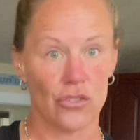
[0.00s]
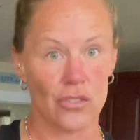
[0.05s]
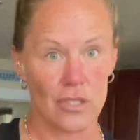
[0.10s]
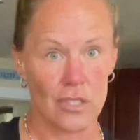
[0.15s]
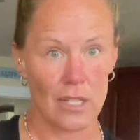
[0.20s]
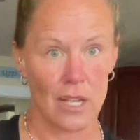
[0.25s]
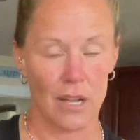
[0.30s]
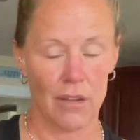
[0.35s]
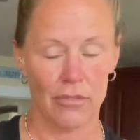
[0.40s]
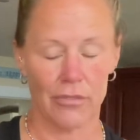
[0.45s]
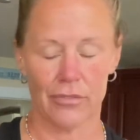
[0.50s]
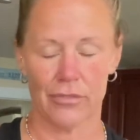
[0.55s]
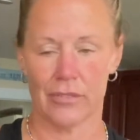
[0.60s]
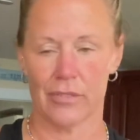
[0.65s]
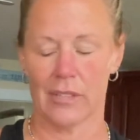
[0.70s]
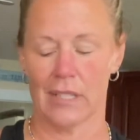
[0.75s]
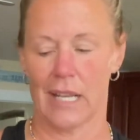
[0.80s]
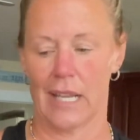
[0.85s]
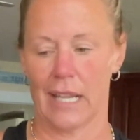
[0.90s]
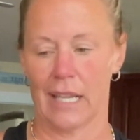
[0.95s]
stuff,
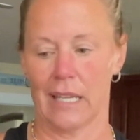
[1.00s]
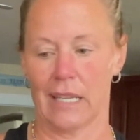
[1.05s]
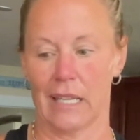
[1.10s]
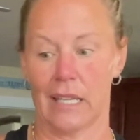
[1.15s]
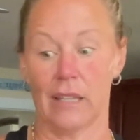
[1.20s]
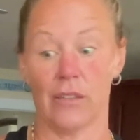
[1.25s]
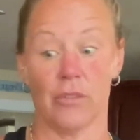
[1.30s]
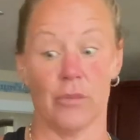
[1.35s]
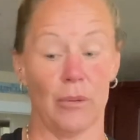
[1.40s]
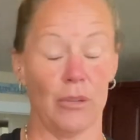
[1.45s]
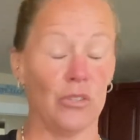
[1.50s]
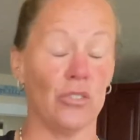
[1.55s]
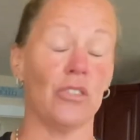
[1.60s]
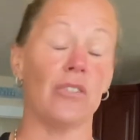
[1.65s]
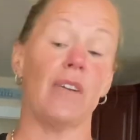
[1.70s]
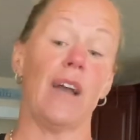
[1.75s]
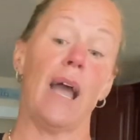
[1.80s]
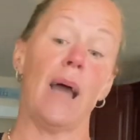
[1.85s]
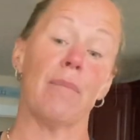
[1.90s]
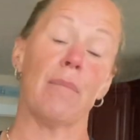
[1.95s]
especially if
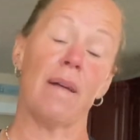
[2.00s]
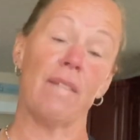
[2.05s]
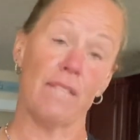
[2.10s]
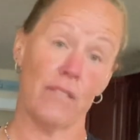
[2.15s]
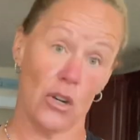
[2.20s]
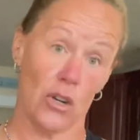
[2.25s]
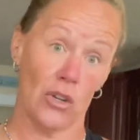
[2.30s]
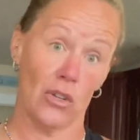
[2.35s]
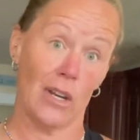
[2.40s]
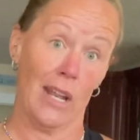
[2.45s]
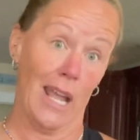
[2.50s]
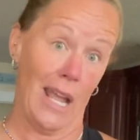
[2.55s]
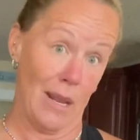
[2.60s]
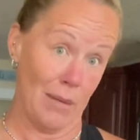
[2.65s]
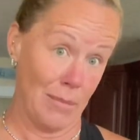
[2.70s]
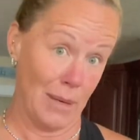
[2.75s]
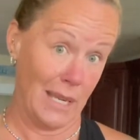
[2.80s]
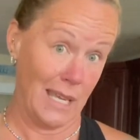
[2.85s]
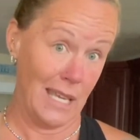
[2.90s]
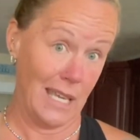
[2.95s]
I had my phone and
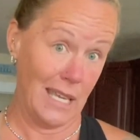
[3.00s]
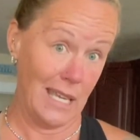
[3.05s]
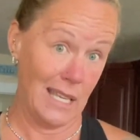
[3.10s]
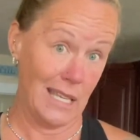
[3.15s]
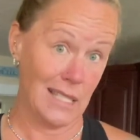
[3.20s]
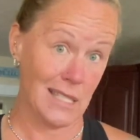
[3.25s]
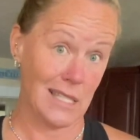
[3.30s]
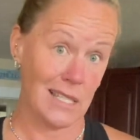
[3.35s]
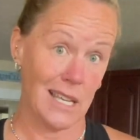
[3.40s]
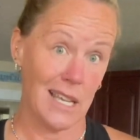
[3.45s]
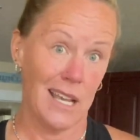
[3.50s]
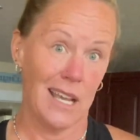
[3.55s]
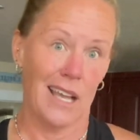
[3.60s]
my keys.